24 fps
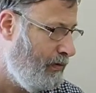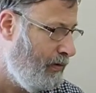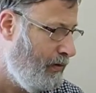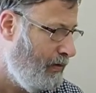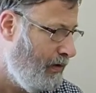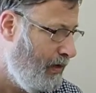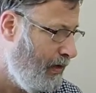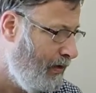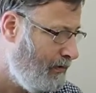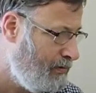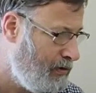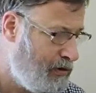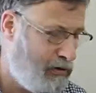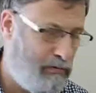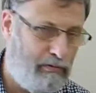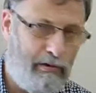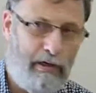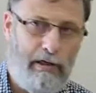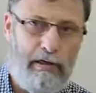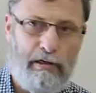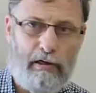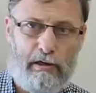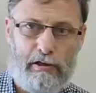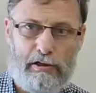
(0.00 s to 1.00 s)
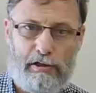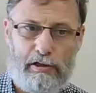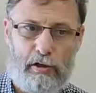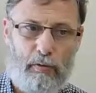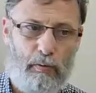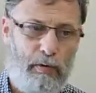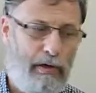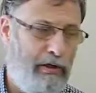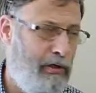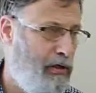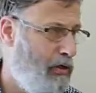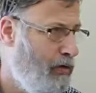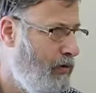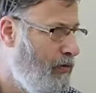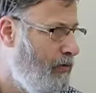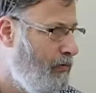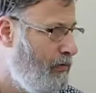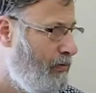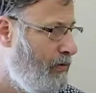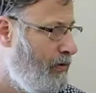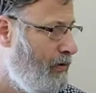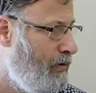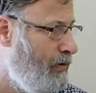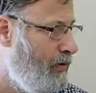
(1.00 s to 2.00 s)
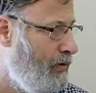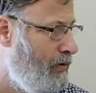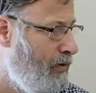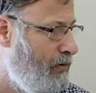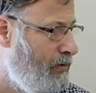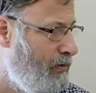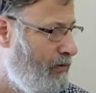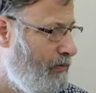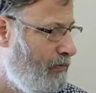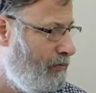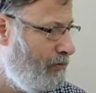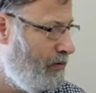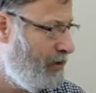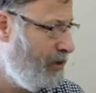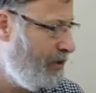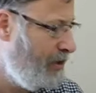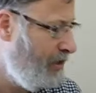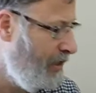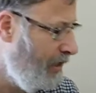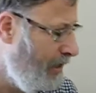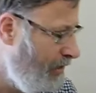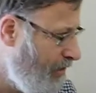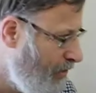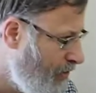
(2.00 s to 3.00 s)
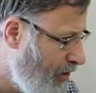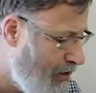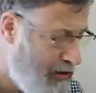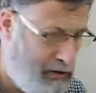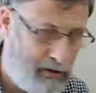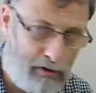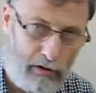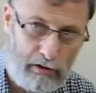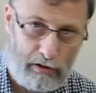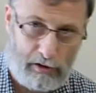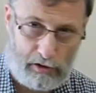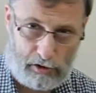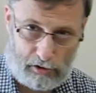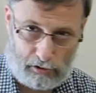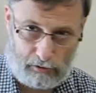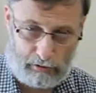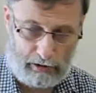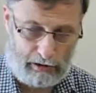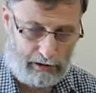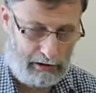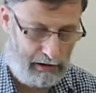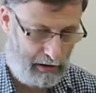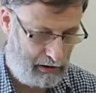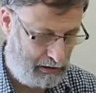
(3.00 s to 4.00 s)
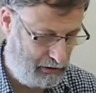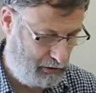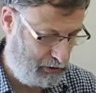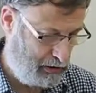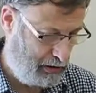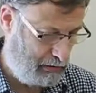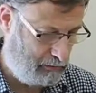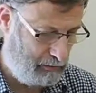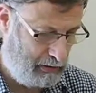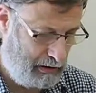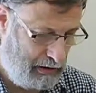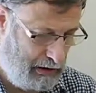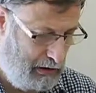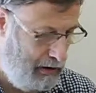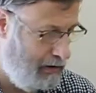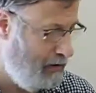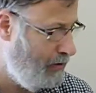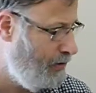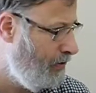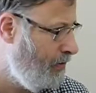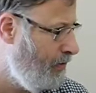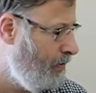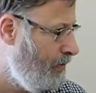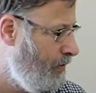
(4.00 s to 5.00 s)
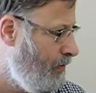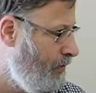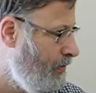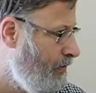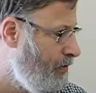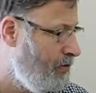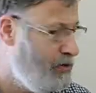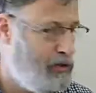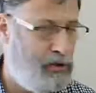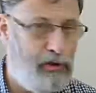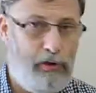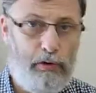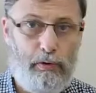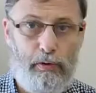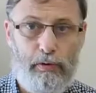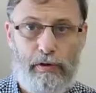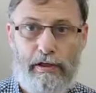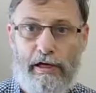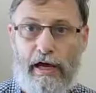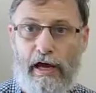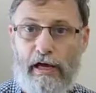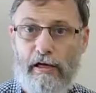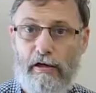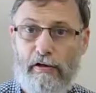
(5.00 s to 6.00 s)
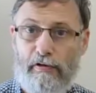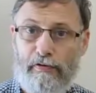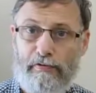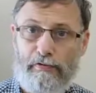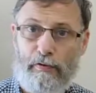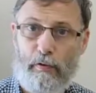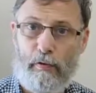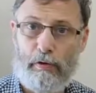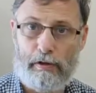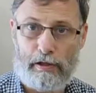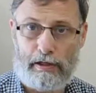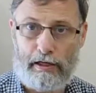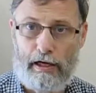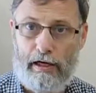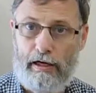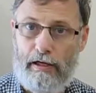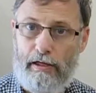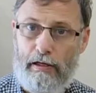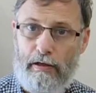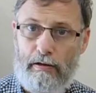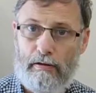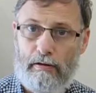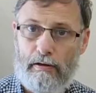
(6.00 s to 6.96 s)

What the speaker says: have to realise that when you receive things on the screen, they're generally 2K or 4K.